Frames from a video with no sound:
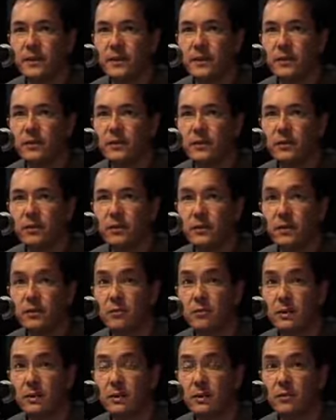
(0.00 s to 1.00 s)
If you're doing
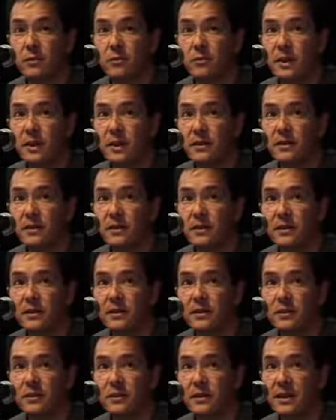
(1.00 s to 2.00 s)
a really good painting,
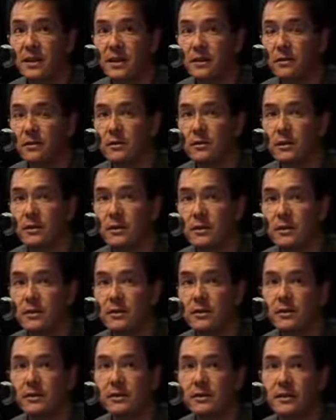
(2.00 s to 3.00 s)
you inherently
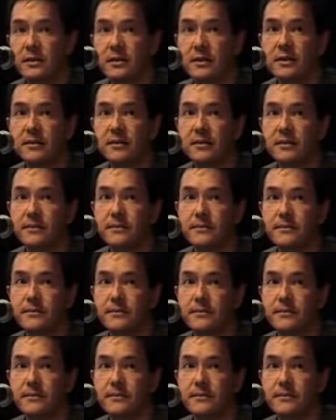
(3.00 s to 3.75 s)
don't understand it.